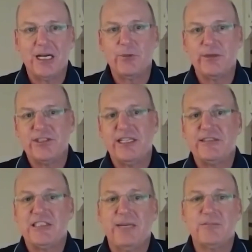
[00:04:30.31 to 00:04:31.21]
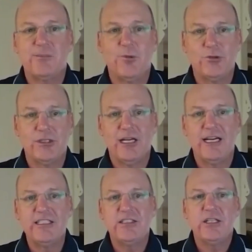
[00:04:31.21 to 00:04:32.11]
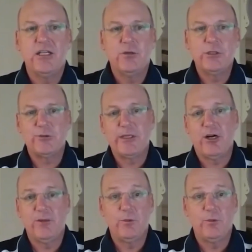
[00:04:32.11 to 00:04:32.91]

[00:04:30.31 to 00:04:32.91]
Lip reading: We've seen some small delays, which we hope